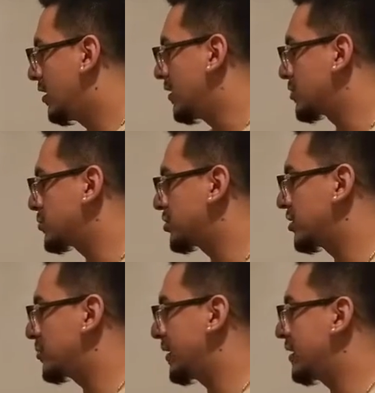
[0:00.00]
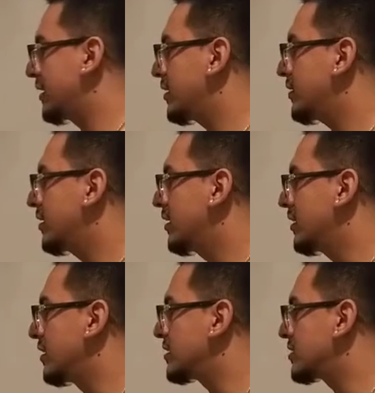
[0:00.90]
That's what you're going to mainly hear.
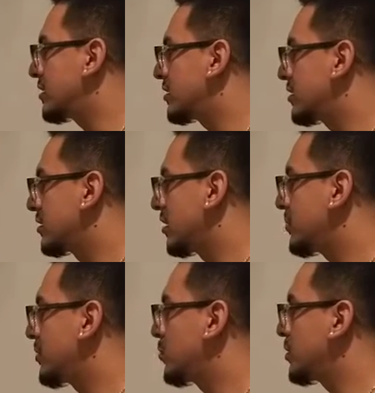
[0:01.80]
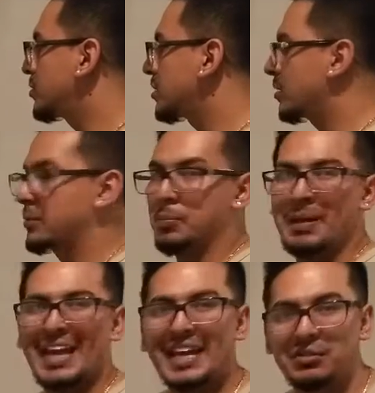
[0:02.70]
This is going to come in when you're talking about
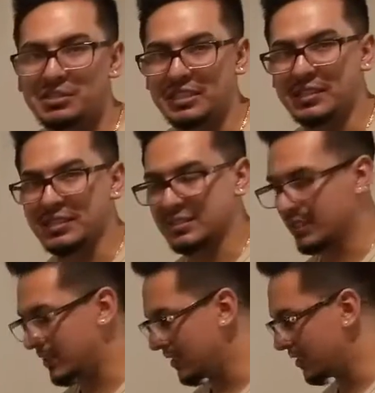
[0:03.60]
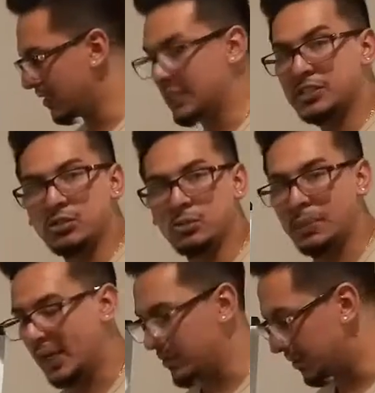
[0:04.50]
panels and things like that, electrical
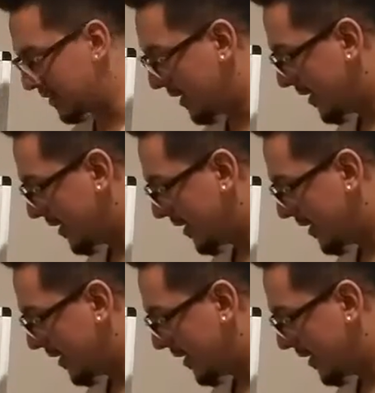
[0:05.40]
panels.